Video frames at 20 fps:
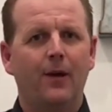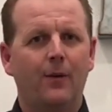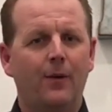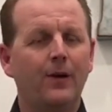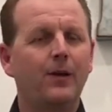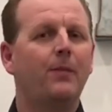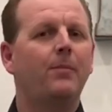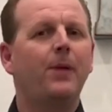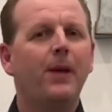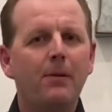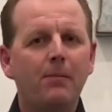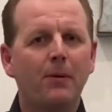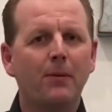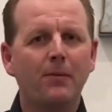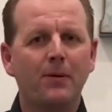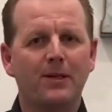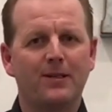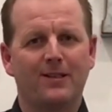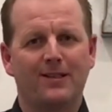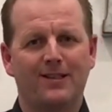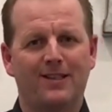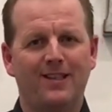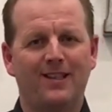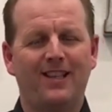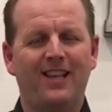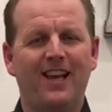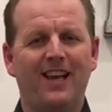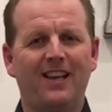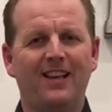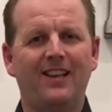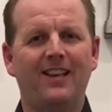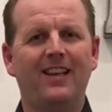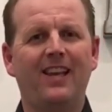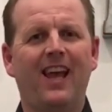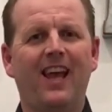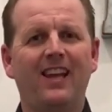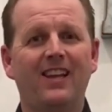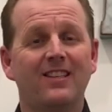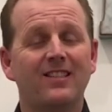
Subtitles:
We're in the people business at the end of the day,